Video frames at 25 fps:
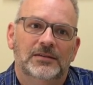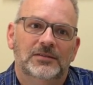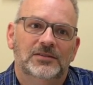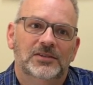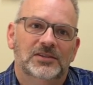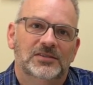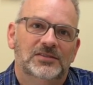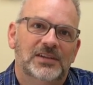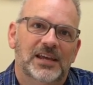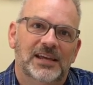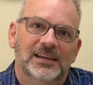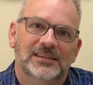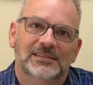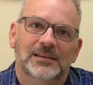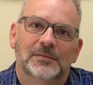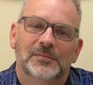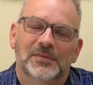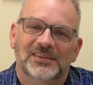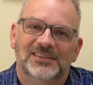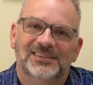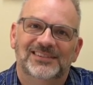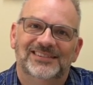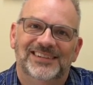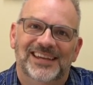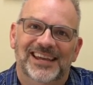just takes some of
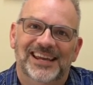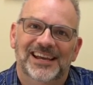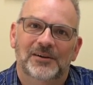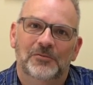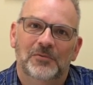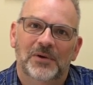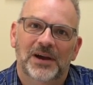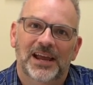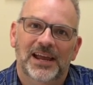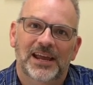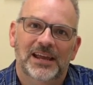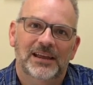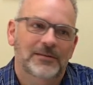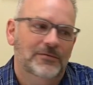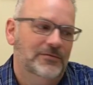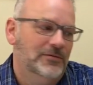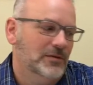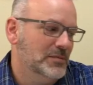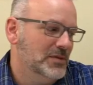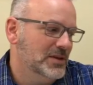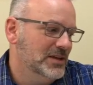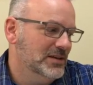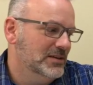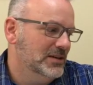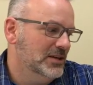the sting away
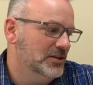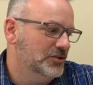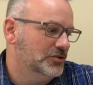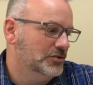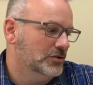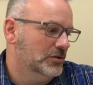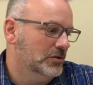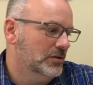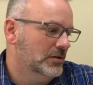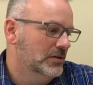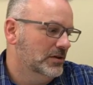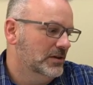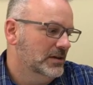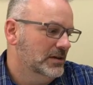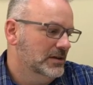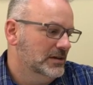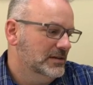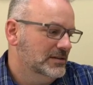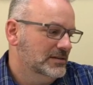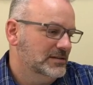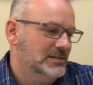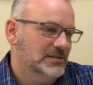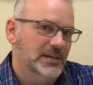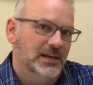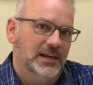from the initial
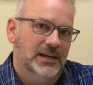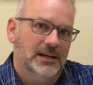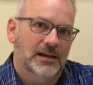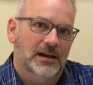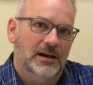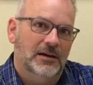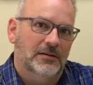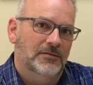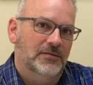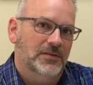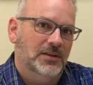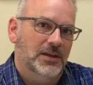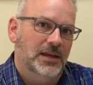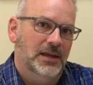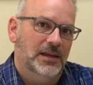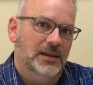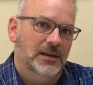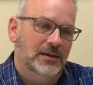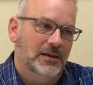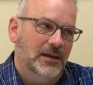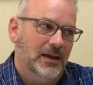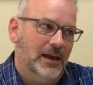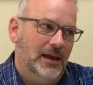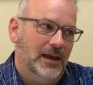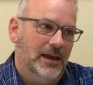stick of
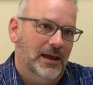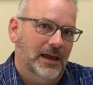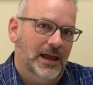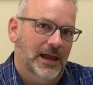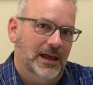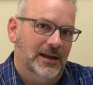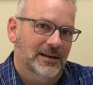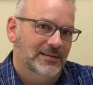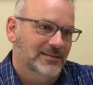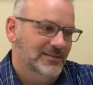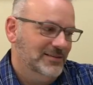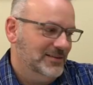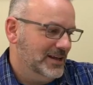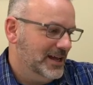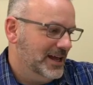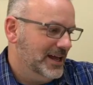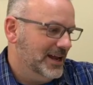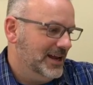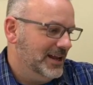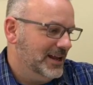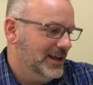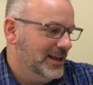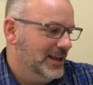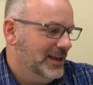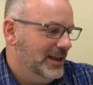the
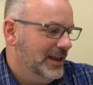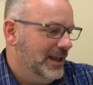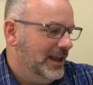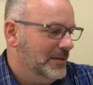anesthetic.